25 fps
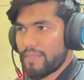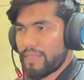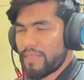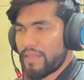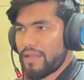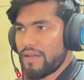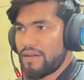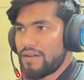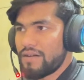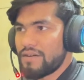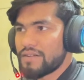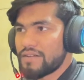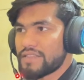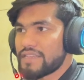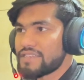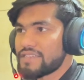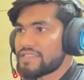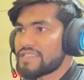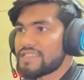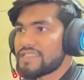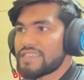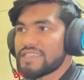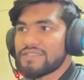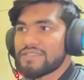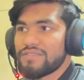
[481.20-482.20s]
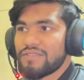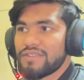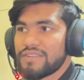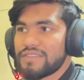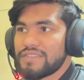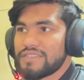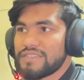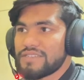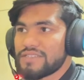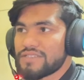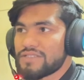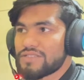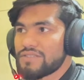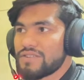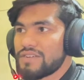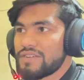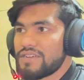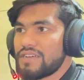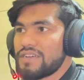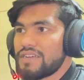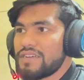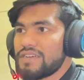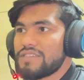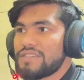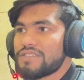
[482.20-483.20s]
the SDK is already
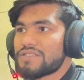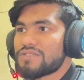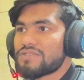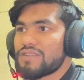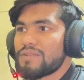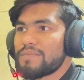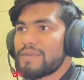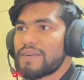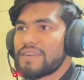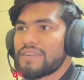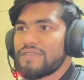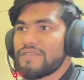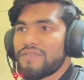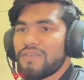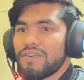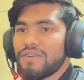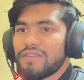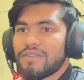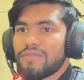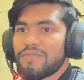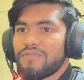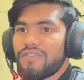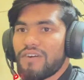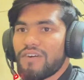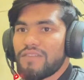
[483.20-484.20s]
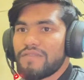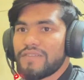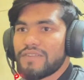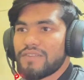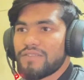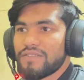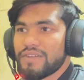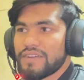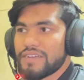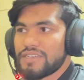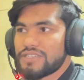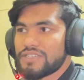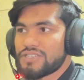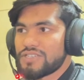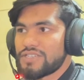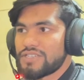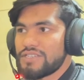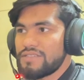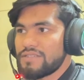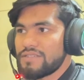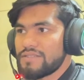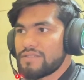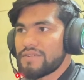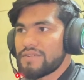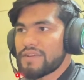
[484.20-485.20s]
installed by default the following
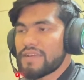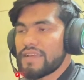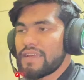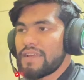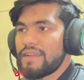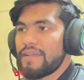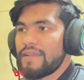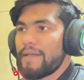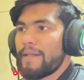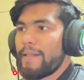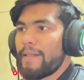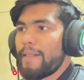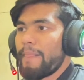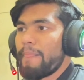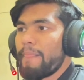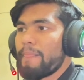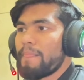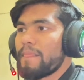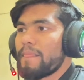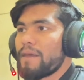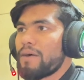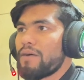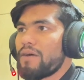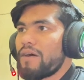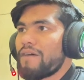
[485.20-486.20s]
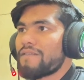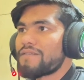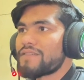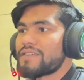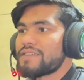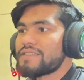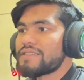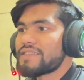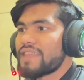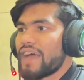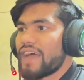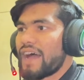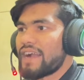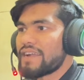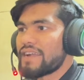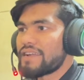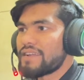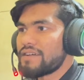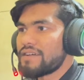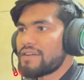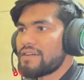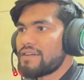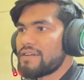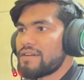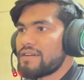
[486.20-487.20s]
location. Okay, now after that,
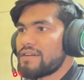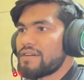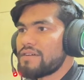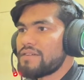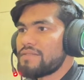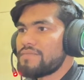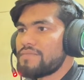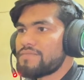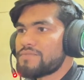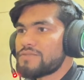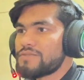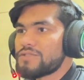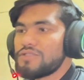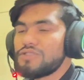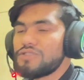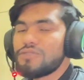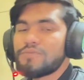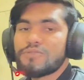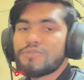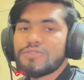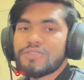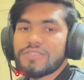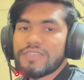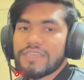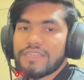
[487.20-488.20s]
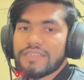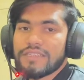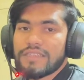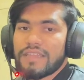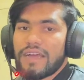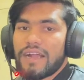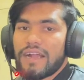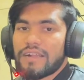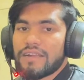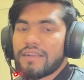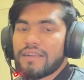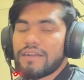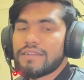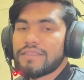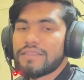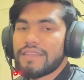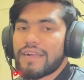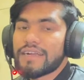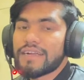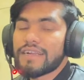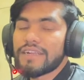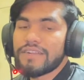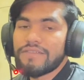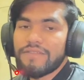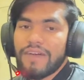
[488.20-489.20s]
you have to check
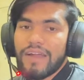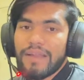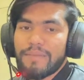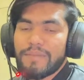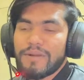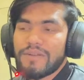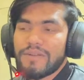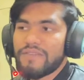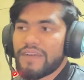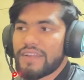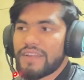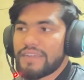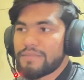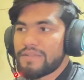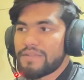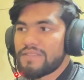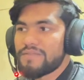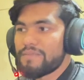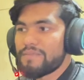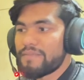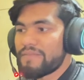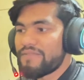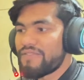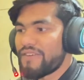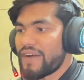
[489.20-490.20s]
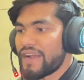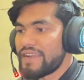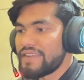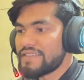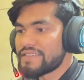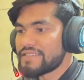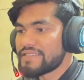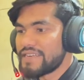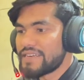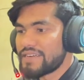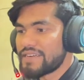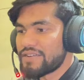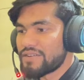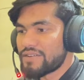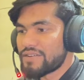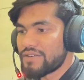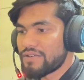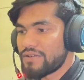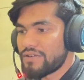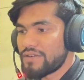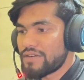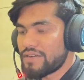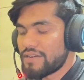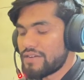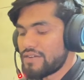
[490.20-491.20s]
that environment variable file is set or
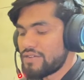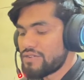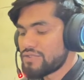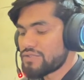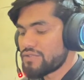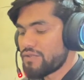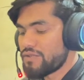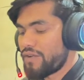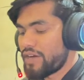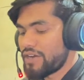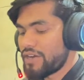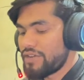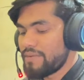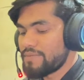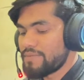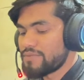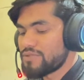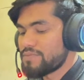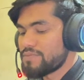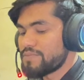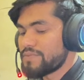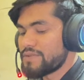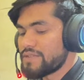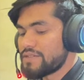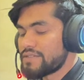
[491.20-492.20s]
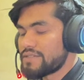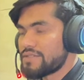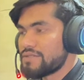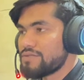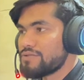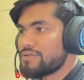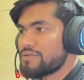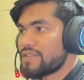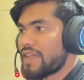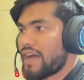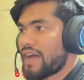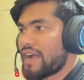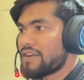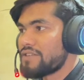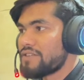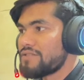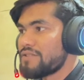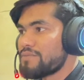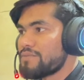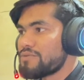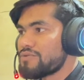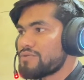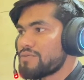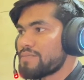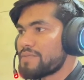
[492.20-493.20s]
not. So what you have to do that you
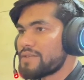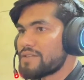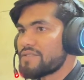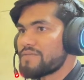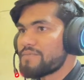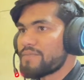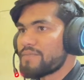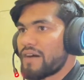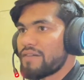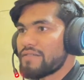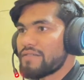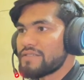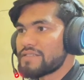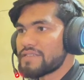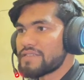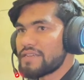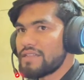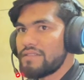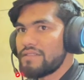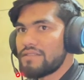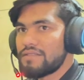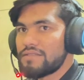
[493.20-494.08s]
have to open PowerShell.